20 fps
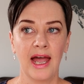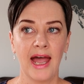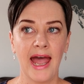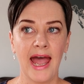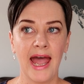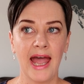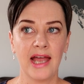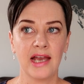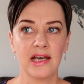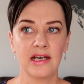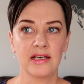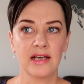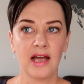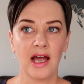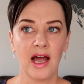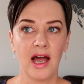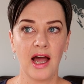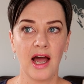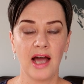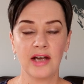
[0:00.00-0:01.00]
And
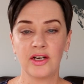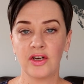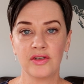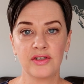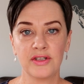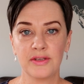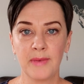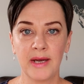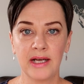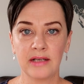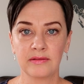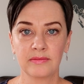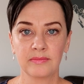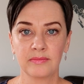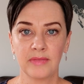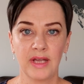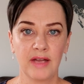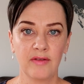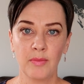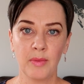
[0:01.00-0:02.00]
I don't smell.
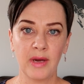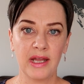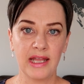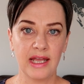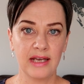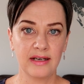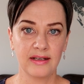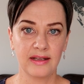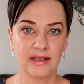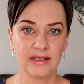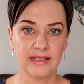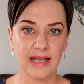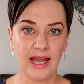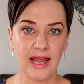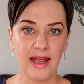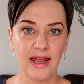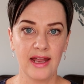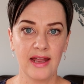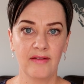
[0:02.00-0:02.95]
Even by the end of the day,